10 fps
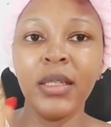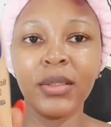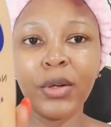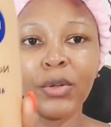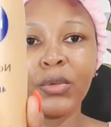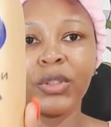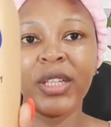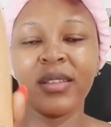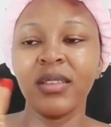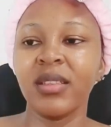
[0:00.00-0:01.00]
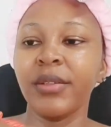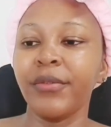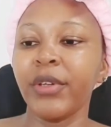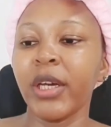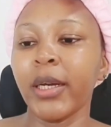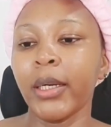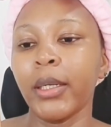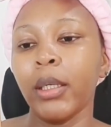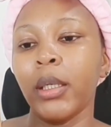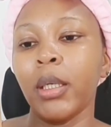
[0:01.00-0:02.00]
So I want to try this
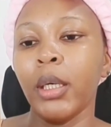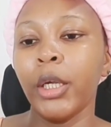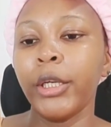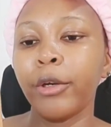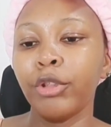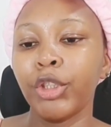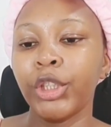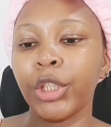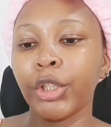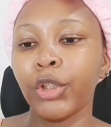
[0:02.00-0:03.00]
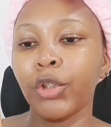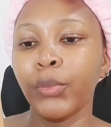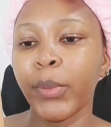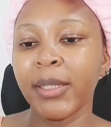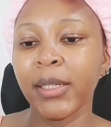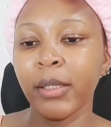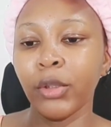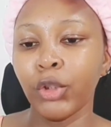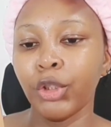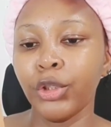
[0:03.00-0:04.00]
Nivea Nourishing Cocoa Butter
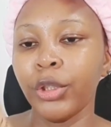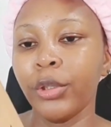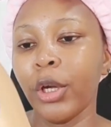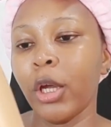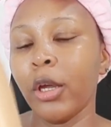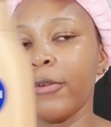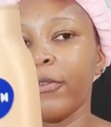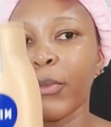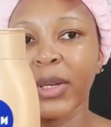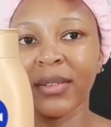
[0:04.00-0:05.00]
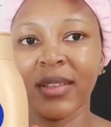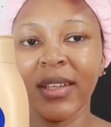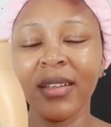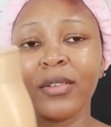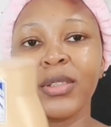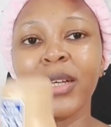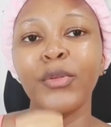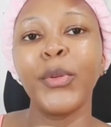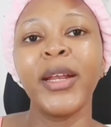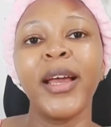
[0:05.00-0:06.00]
Lotion for my skin, because I
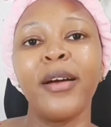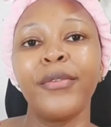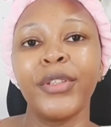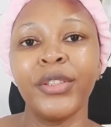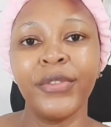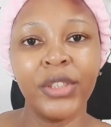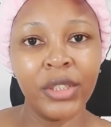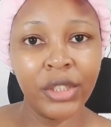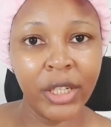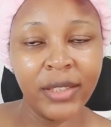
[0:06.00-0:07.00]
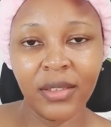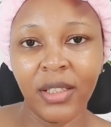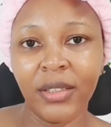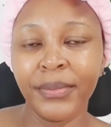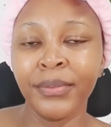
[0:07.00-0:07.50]
normally have very dry skin.